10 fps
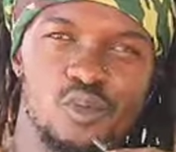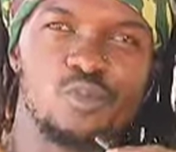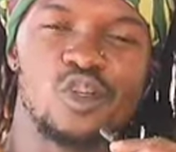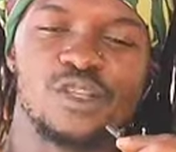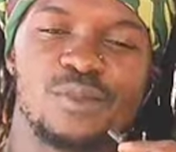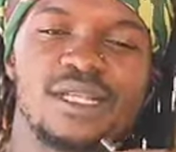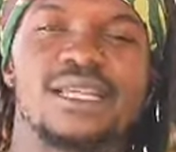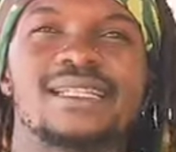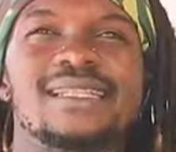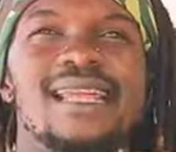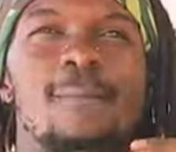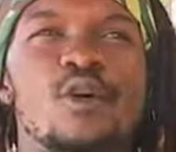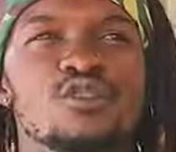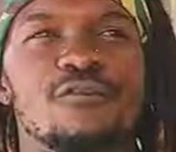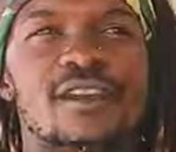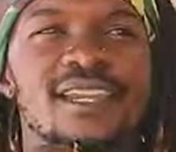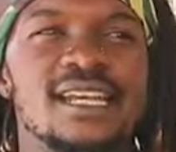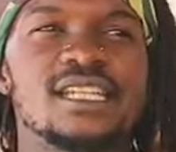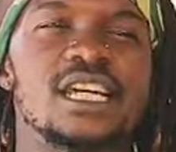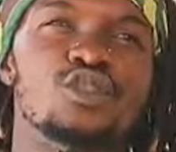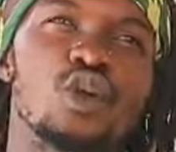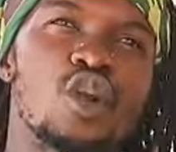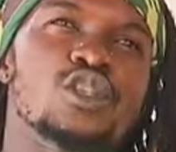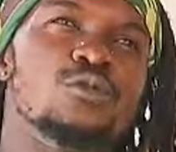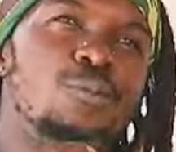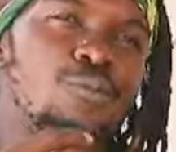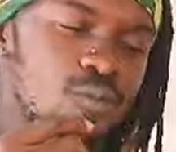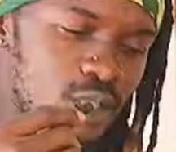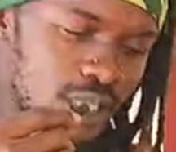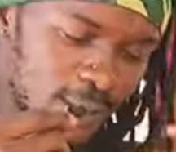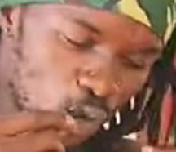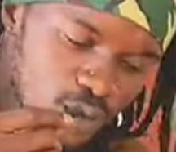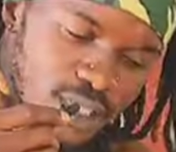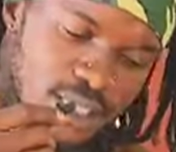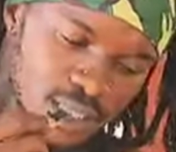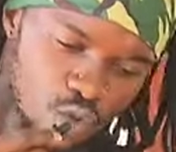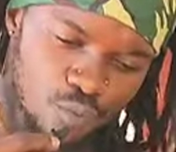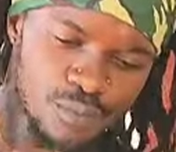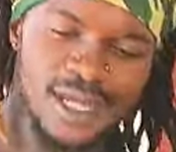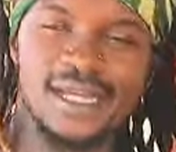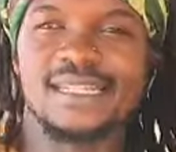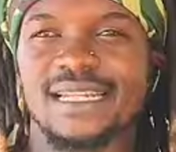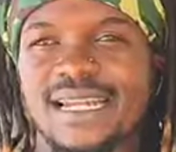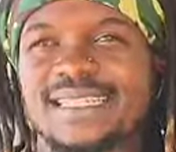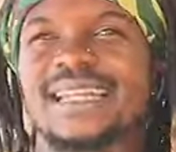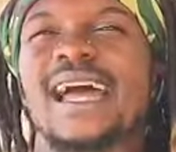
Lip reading: which means that the amount of energy that you're going to consume is less than